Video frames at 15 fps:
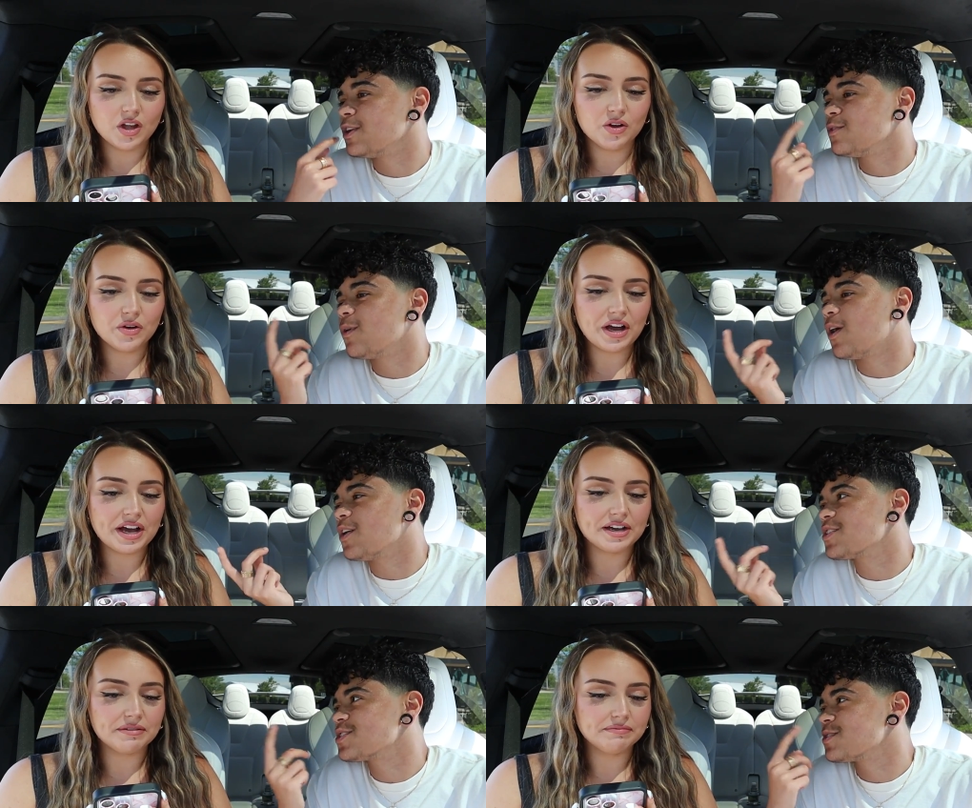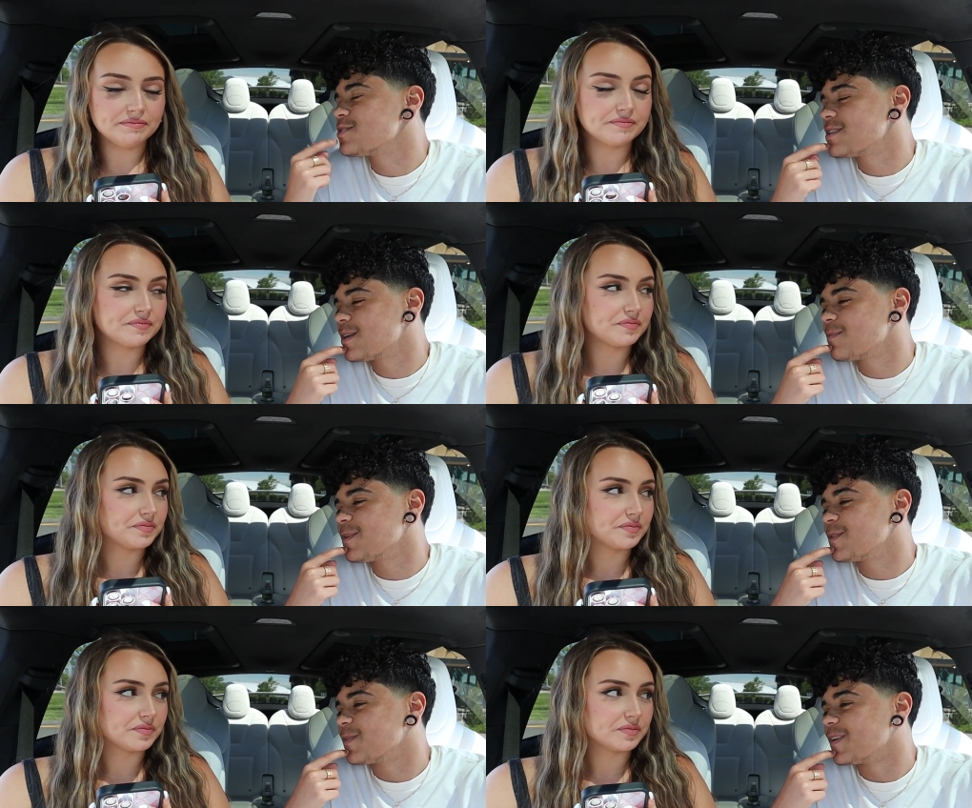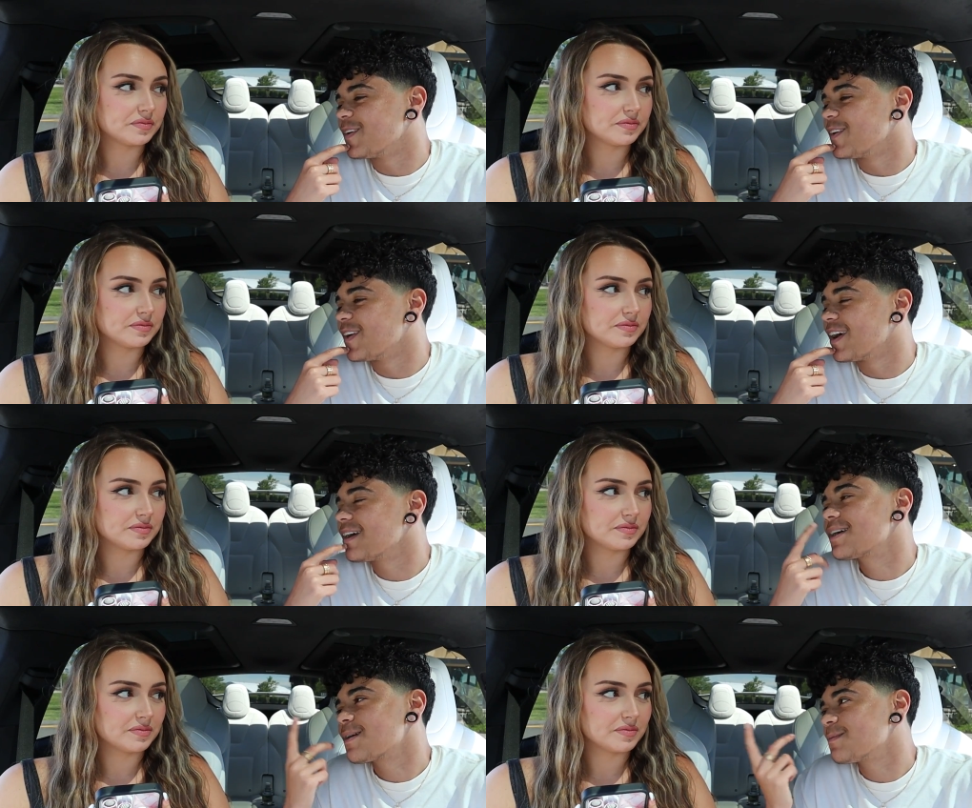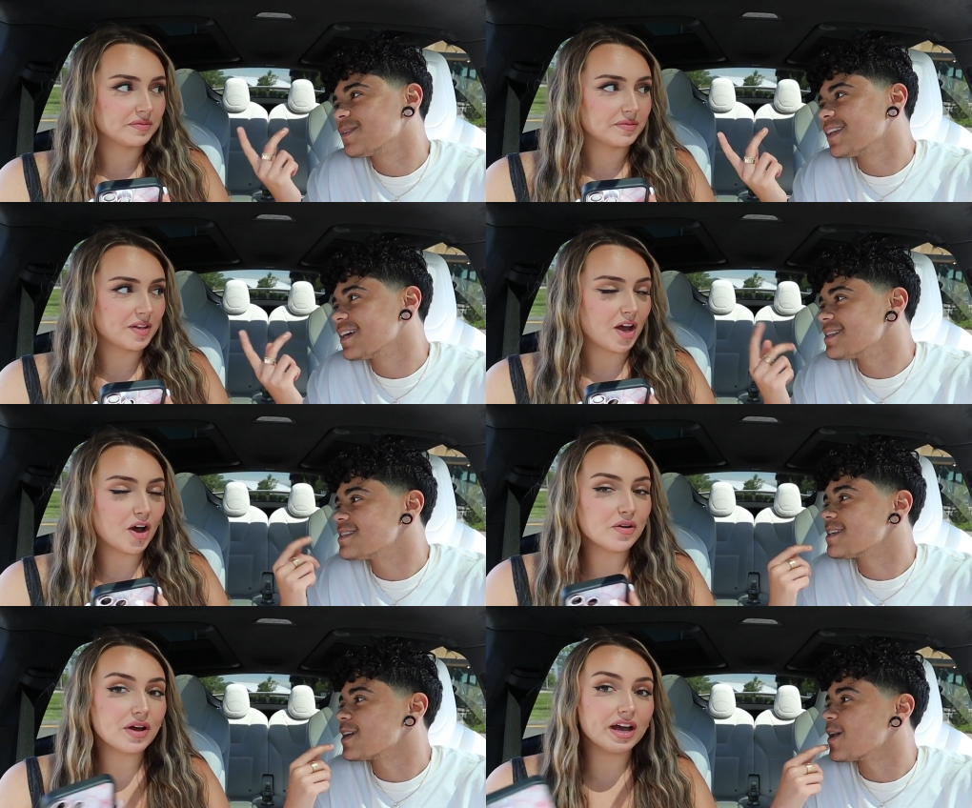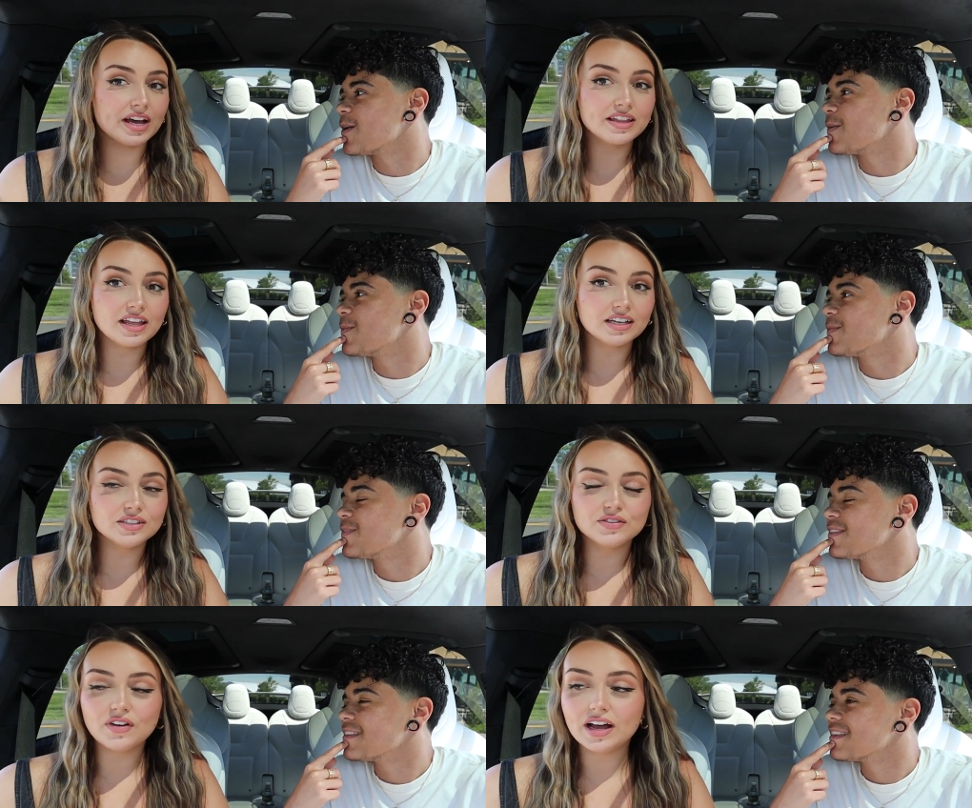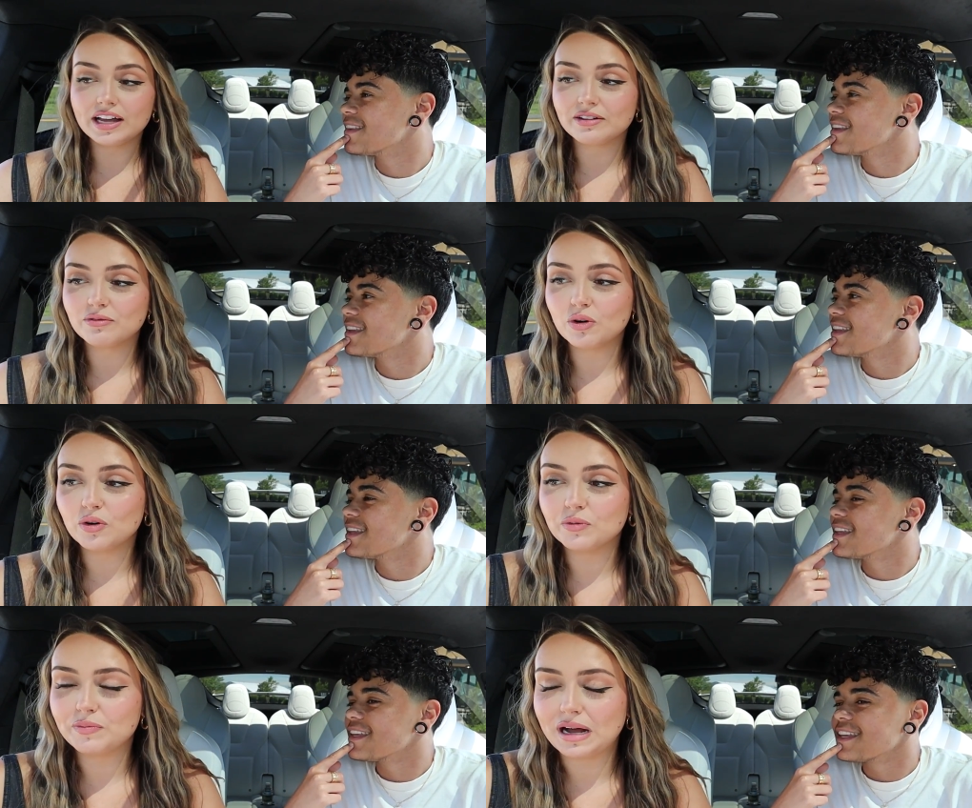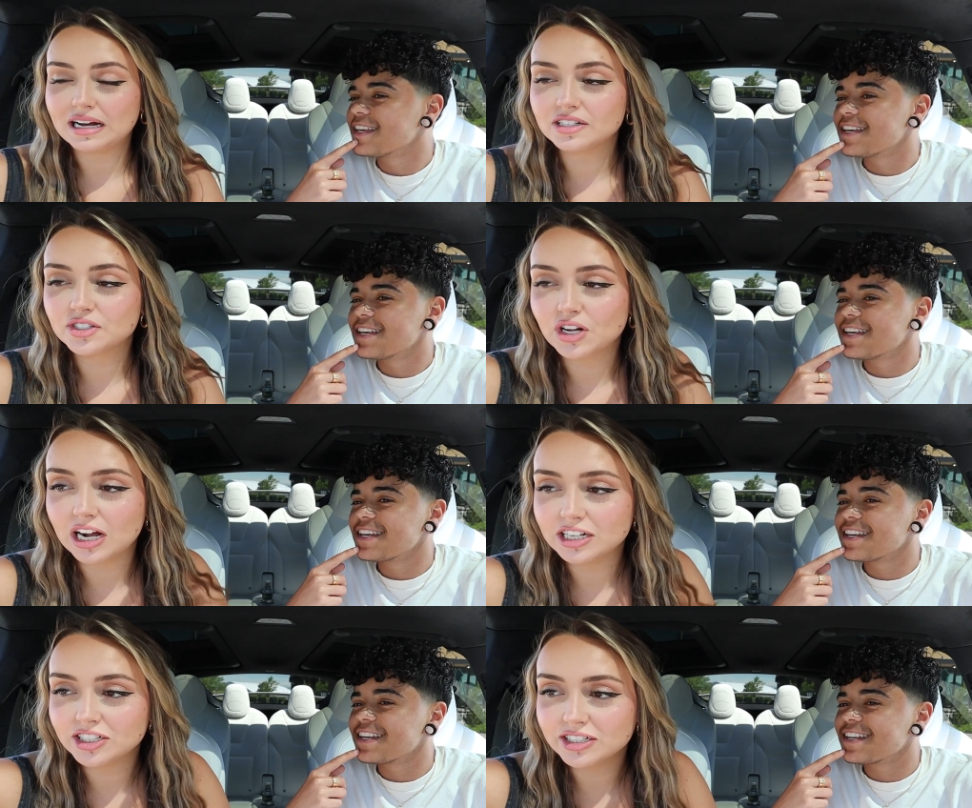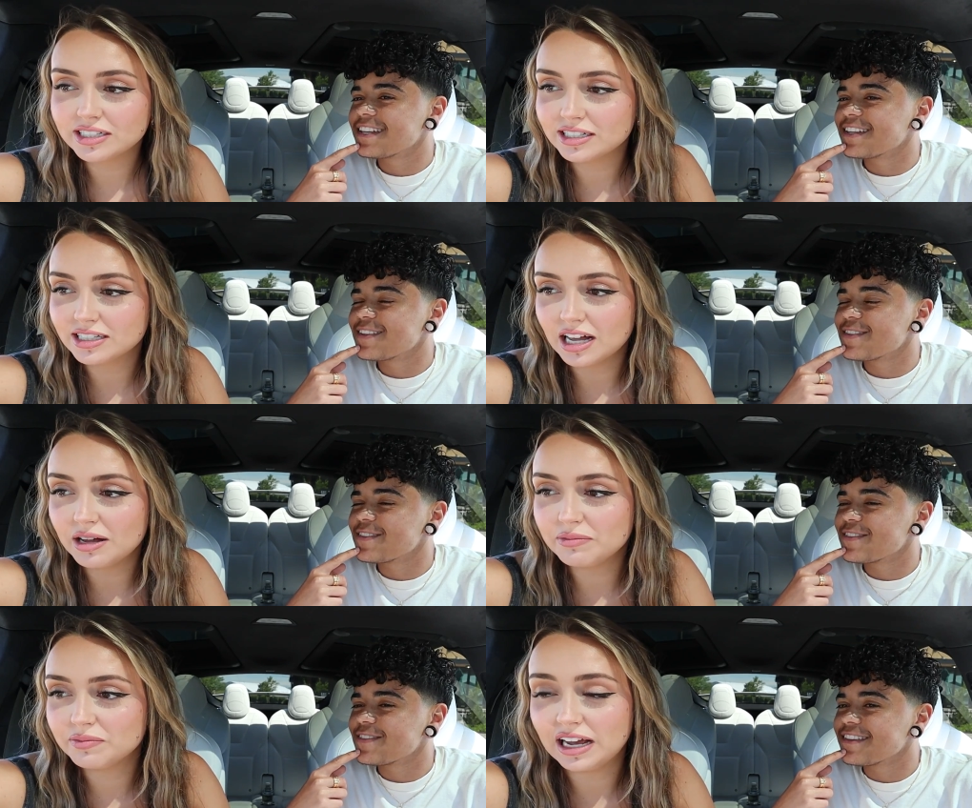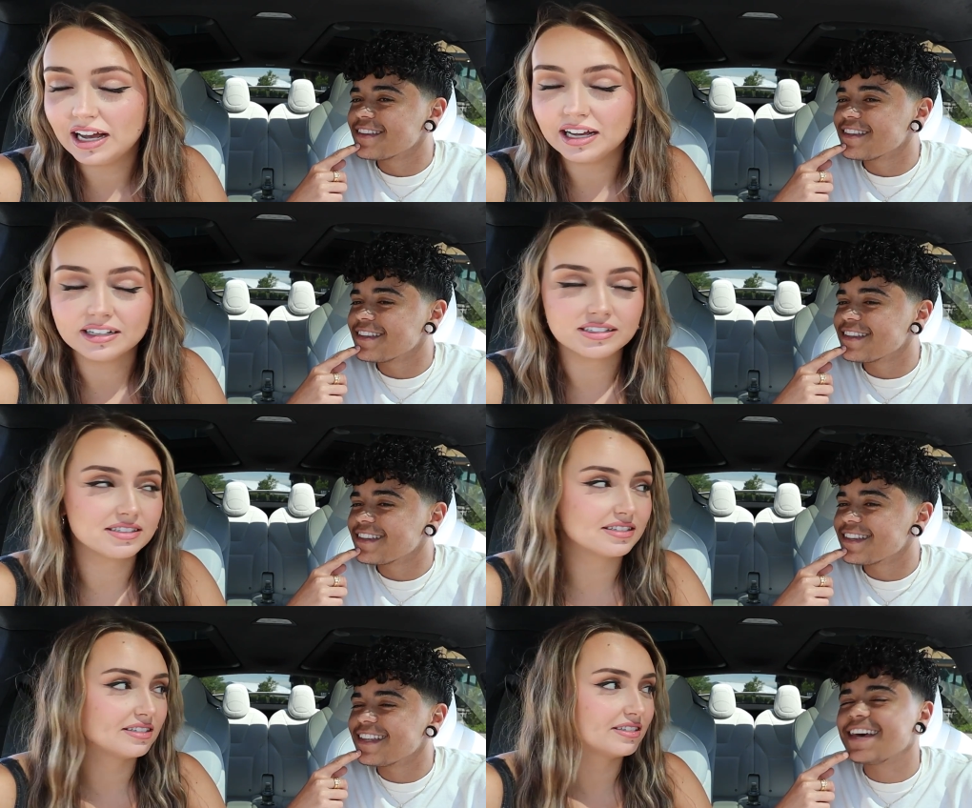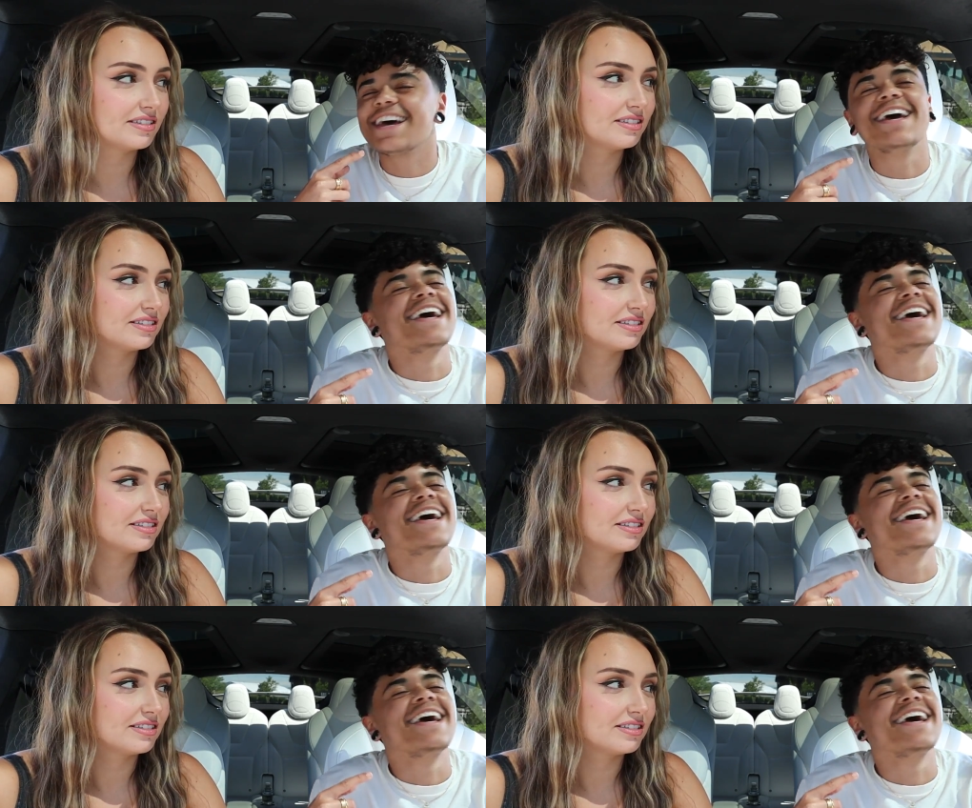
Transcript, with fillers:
Speaker 1: And you okay. also sent me one a couple nights okay, ago. Okay,
Speaker 2: that's fine. Well, back scratches is up next.